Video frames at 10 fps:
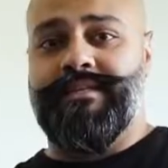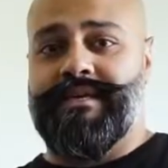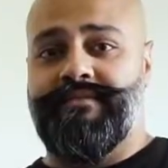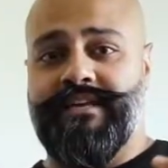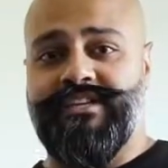Once
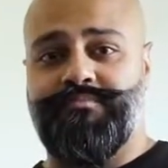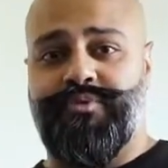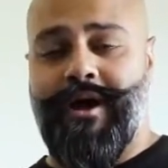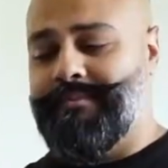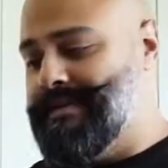everything is
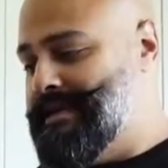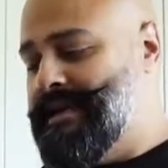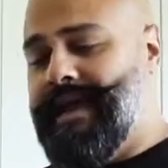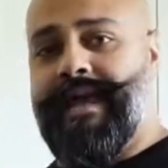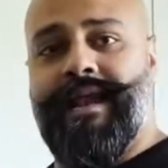prepped
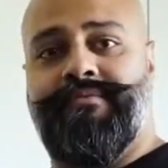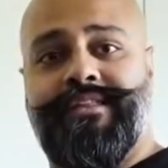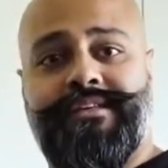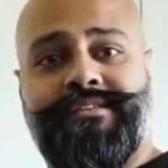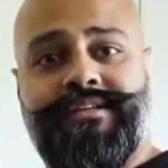and
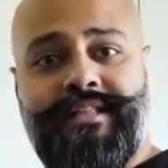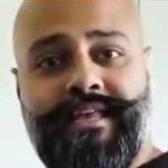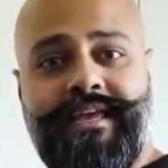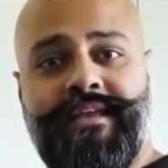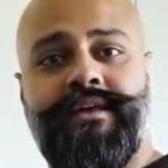everything is
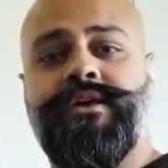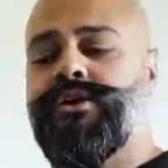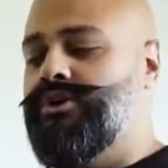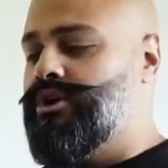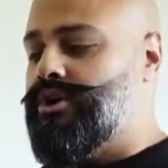clean,
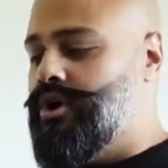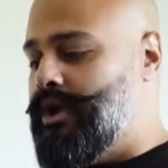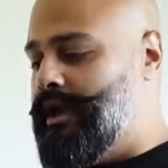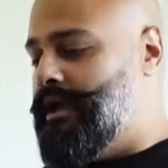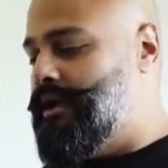your
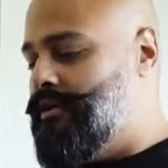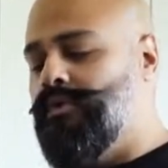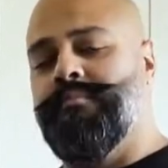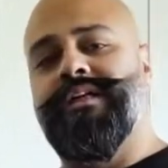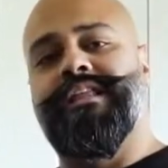cooking
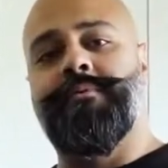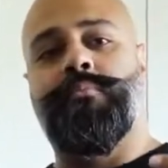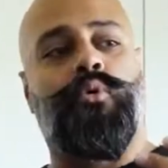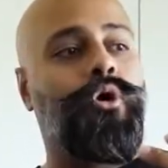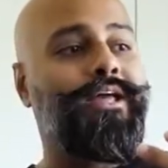will be a little
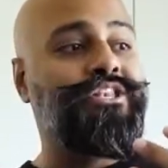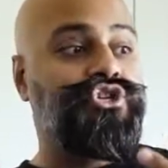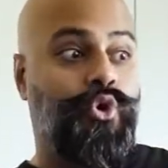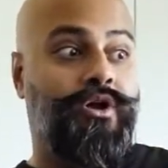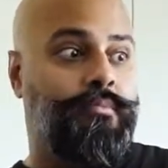bit more
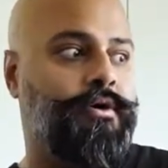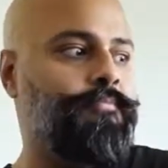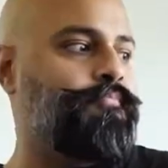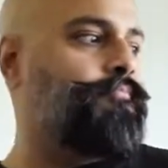enjoyable.